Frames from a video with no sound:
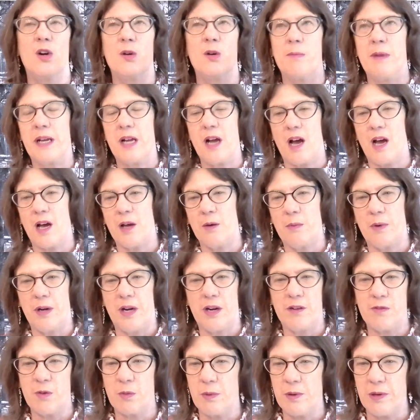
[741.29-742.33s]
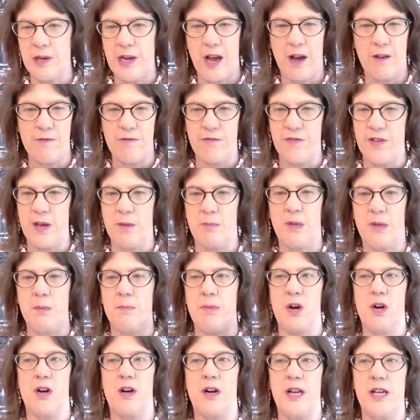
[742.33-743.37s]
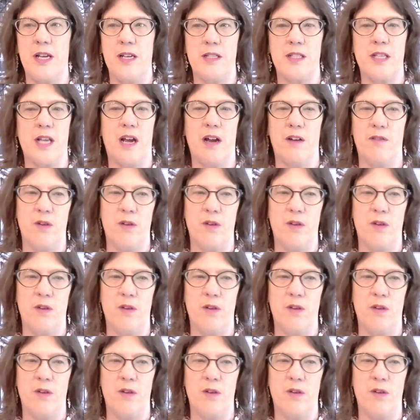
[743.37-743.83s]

Oh my God, whenever we have family parties,